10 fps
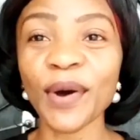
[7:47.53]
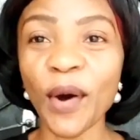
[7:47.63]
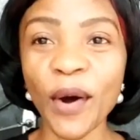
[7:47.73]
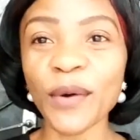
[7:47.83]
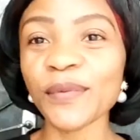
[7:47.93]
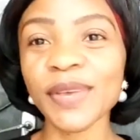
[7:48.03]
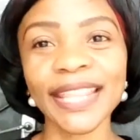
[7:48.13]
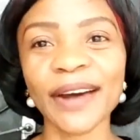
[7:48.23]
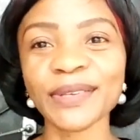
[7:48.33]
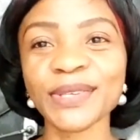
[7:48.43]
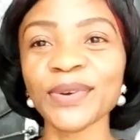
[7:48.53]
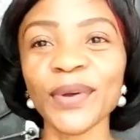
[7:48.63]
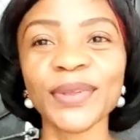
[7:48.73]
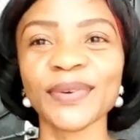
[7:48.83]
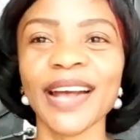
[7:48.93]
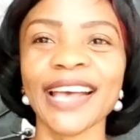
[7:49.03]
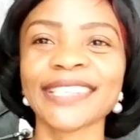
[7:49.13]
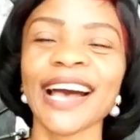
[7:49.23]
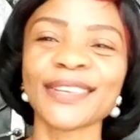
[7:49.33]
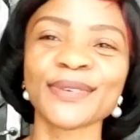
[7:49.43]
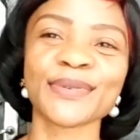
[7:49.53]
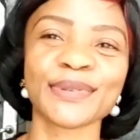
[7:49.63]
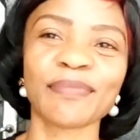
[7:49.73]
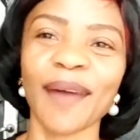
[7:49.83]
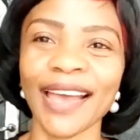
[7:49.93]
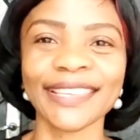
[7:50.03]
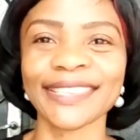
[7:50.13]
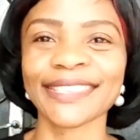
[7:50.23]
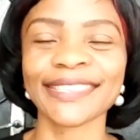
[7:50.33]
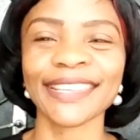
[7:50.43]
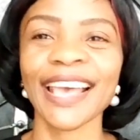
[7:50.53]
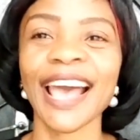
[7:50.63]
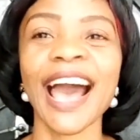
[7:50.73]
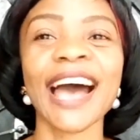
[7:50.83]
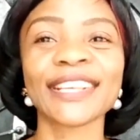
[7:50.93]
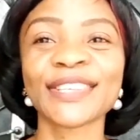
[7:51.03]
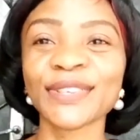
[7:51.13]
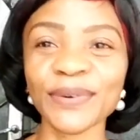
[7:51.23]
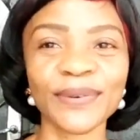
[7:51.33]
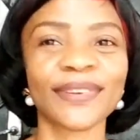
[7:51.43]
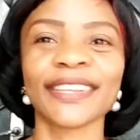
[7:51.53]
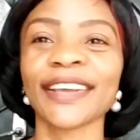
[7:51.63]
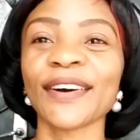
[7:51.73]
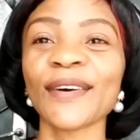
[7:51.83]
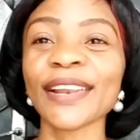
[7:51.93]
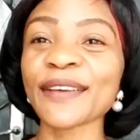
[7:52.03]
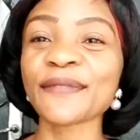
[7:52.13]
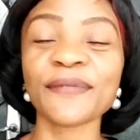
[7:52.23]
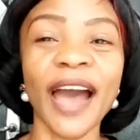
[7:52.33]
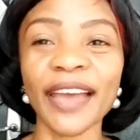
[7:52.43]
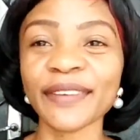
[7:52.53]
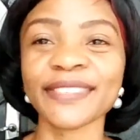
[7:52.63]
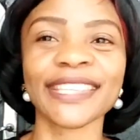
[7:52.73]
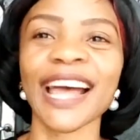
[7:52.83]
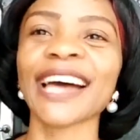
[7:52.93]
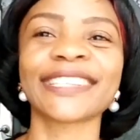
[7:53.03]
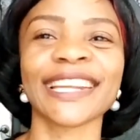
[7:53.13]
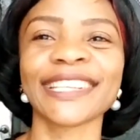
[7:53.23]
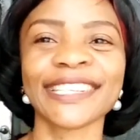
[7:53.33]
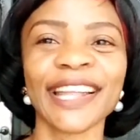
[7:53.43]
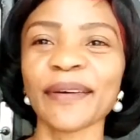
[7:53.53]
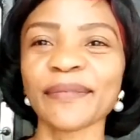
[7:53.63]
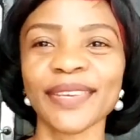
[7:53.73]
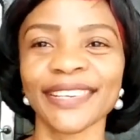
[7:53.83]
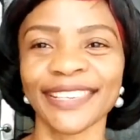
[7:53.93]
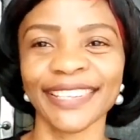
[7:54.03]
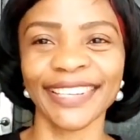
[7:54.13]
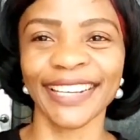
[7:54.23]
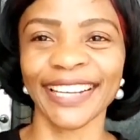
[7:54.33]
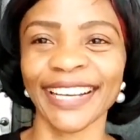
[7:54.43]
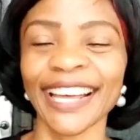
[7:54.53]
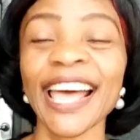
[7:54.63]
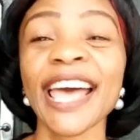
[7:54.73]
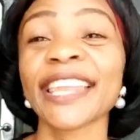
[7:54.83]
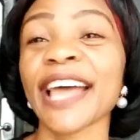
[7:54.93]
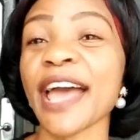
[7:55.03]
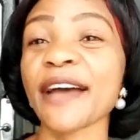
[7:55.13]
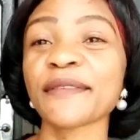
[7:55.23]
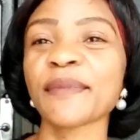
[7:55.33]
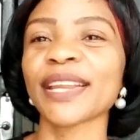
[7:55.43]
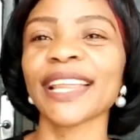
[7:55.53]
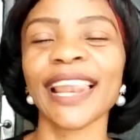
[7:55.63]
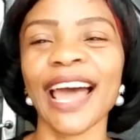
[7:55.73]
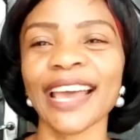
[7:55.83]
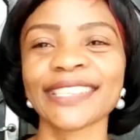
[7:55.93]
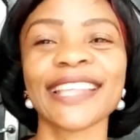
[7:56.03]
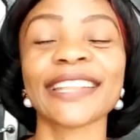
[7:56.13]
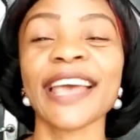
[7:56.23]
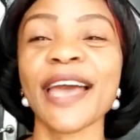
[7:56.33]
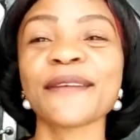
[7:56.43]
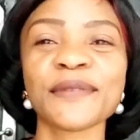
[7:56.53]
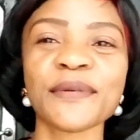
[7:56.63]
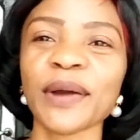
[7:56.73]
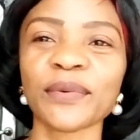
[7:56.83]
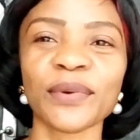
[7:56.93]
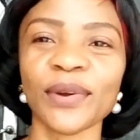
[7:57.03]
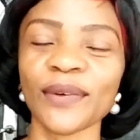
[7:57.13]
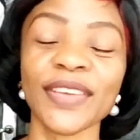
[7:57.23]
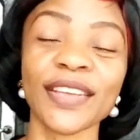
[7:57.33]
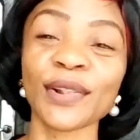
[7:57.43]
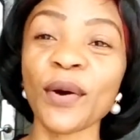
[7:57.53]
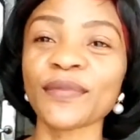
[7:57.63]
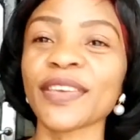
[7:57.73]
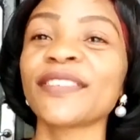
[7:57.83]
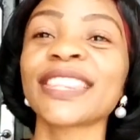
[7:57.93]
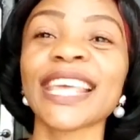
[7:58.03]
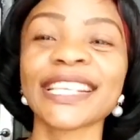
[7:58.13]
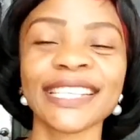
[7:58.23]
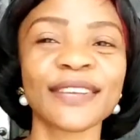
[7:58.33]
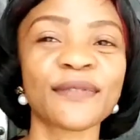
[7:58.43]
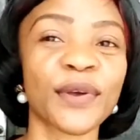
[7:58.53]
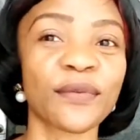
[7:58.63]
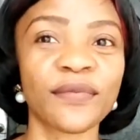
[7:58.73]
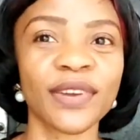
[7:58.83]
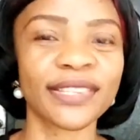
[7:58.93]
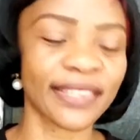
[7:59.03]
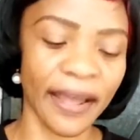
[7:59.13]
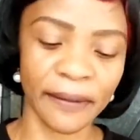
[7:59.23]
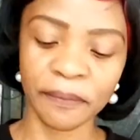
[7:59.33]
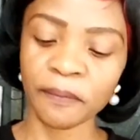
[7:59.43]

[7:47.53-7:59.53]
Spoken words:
haul without showing you guys Achu spice? Achu, the only 5-star traditional meal that everybody likes, that everyone will not love, even tasting it for your first time.